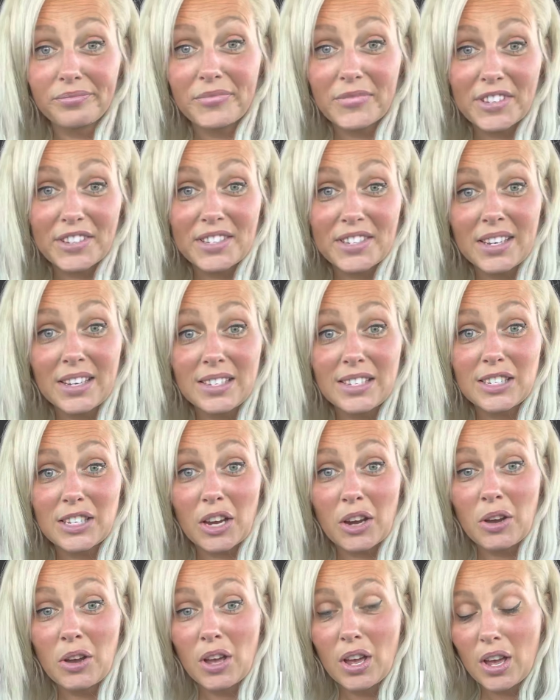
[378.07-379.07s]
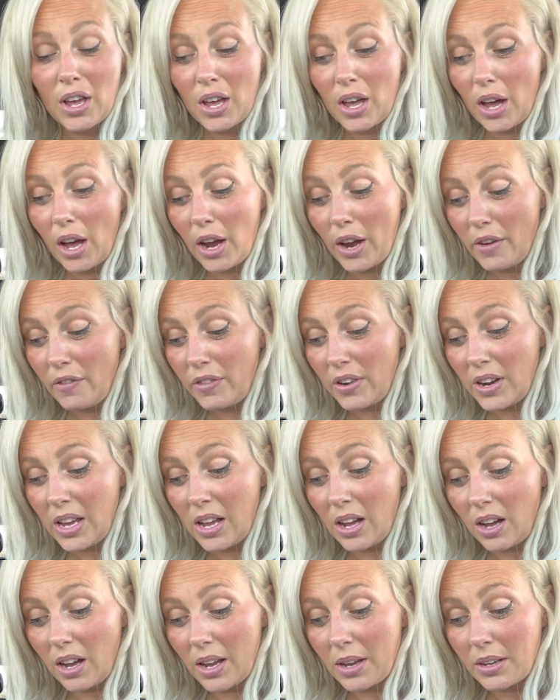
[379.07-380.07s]
seeds. So hopefully
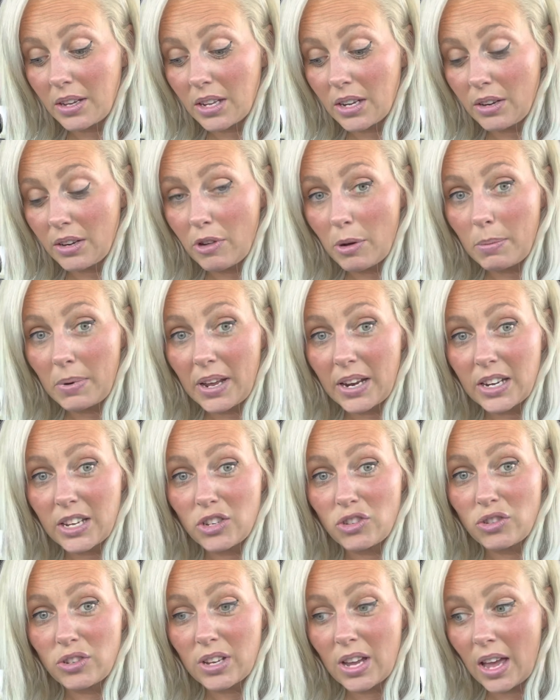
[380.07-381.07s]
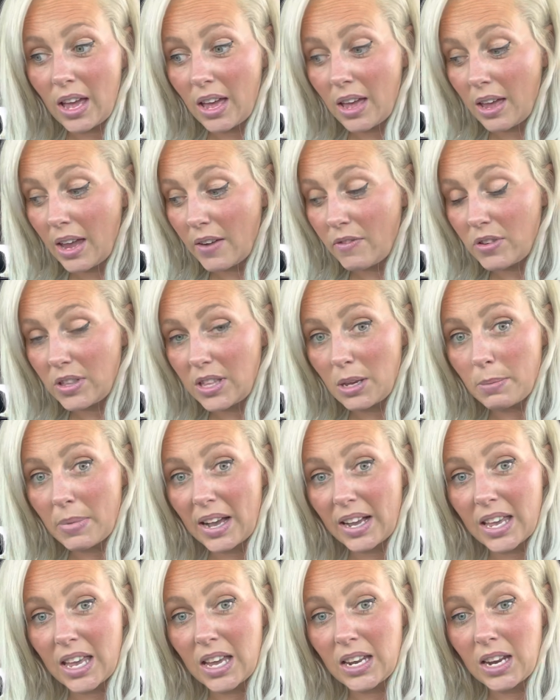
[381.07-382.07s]
I'm going to replenish everything
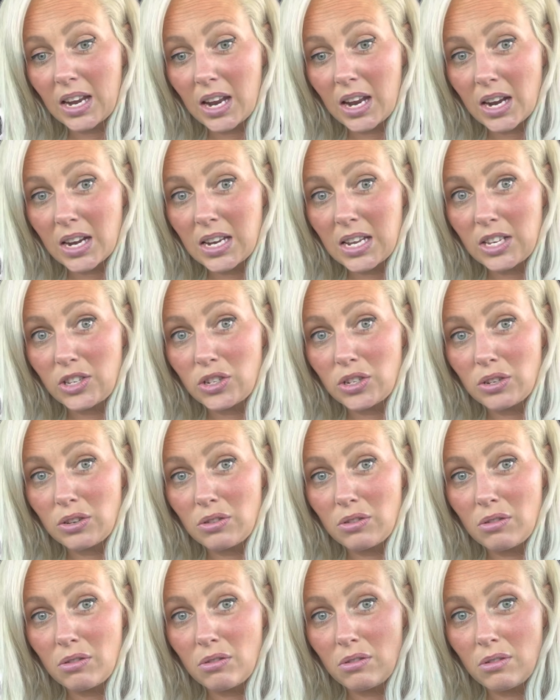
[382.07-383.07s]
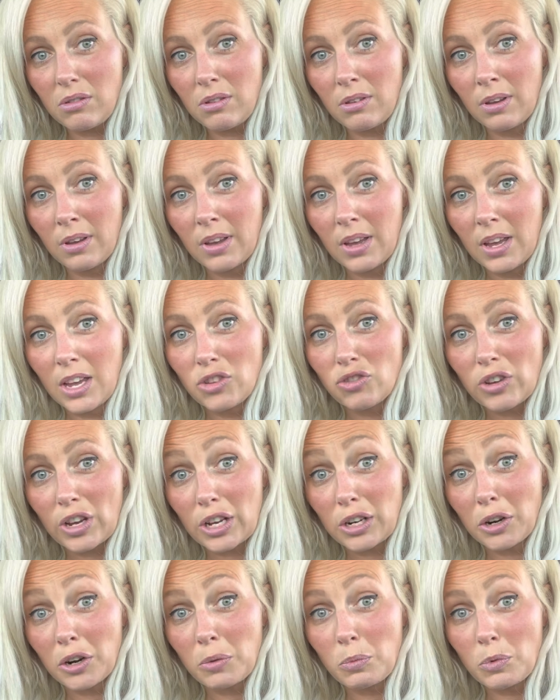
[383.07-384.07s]
back in, and I need to
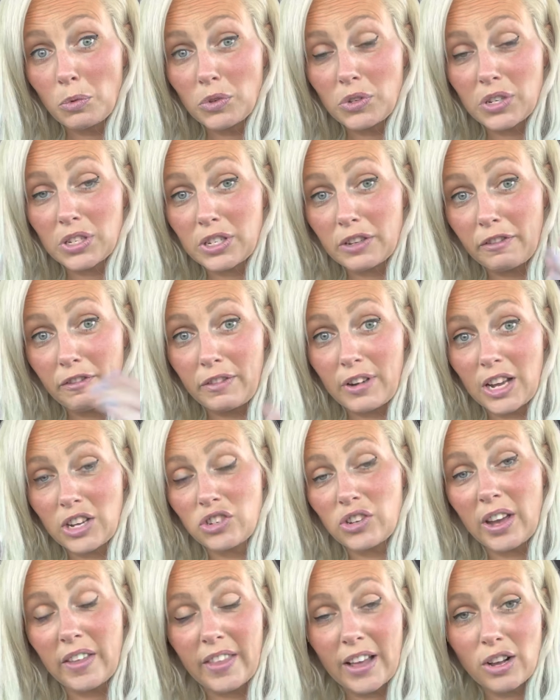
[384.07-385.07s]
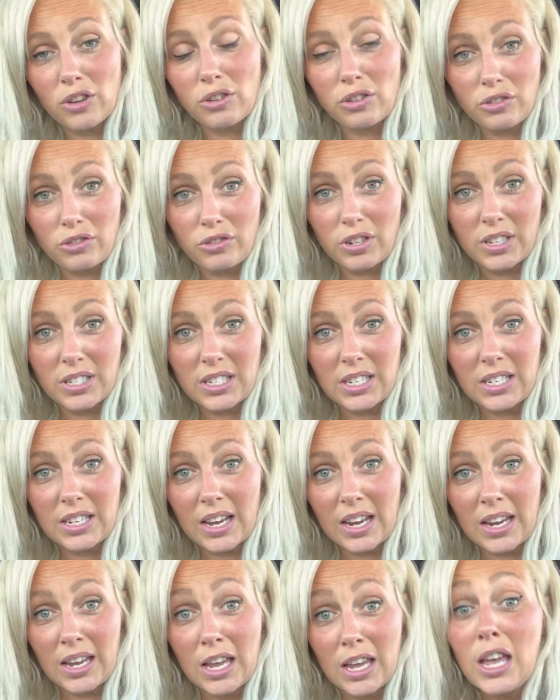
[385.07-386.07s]
drink a lot of water to flush out that contrast
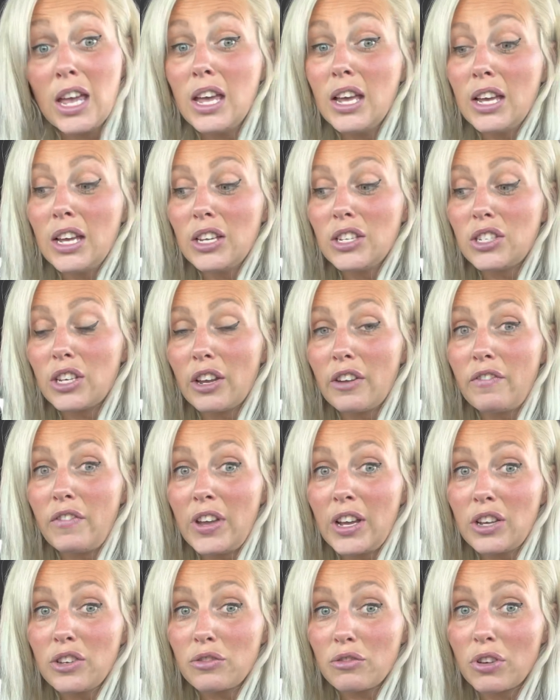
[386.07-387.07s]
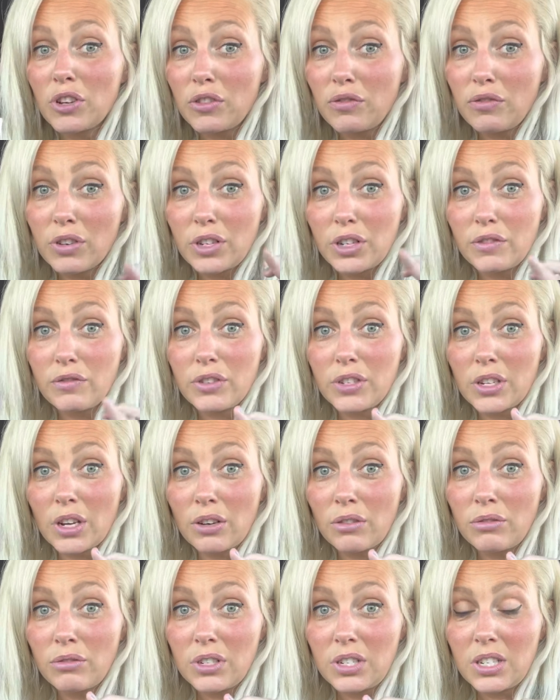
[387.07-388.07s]
today. So fingers crossed for a good
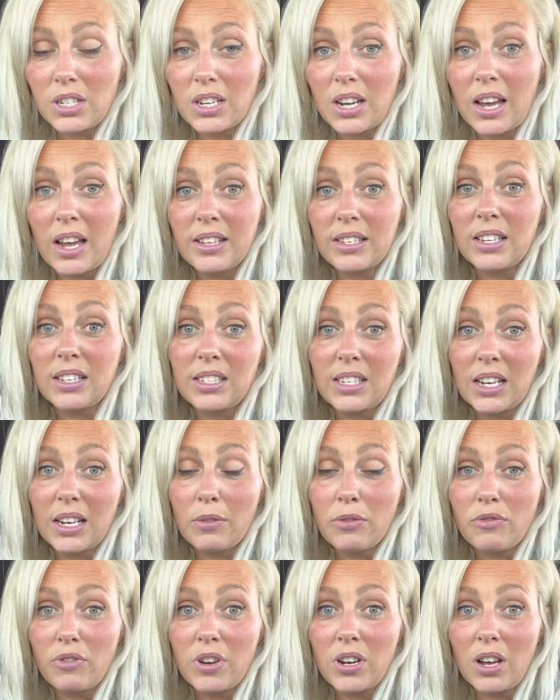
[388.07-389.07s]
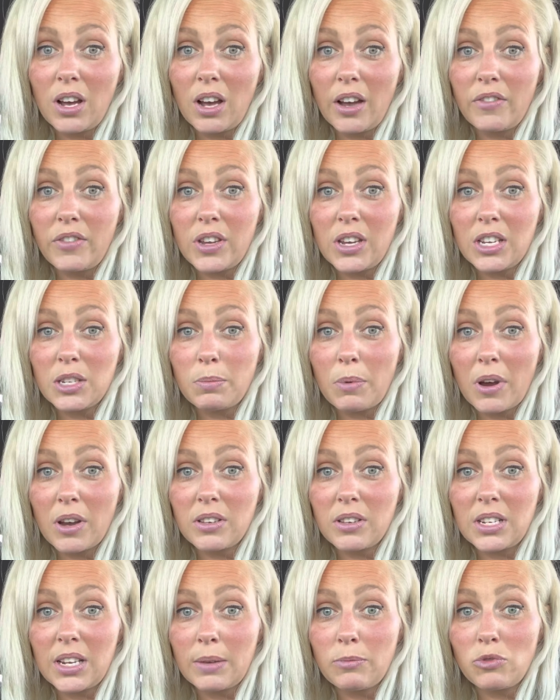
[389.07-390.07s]
result. As I said, I'm 3.5 years
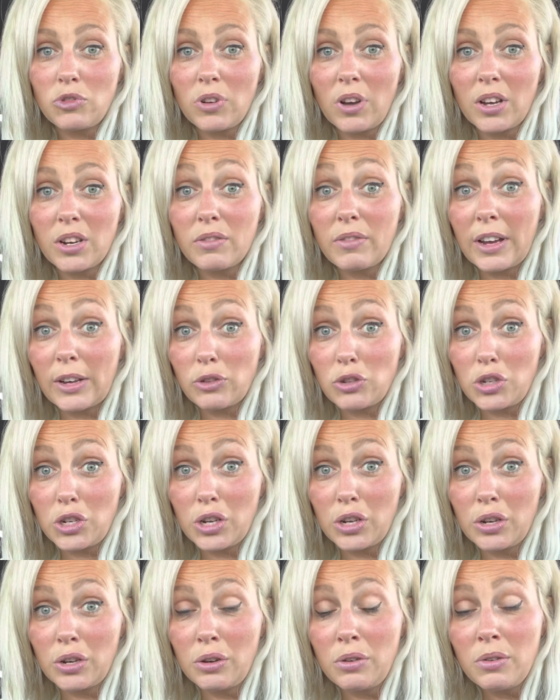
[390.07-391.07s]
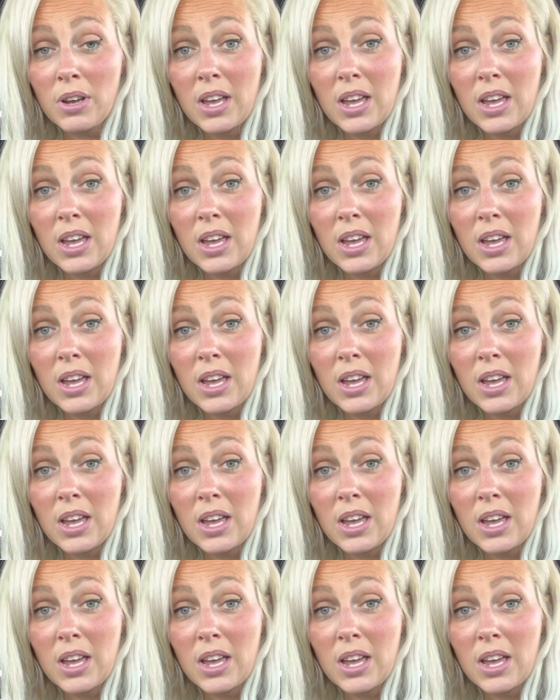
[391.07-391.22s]
post Lemtrada round 2.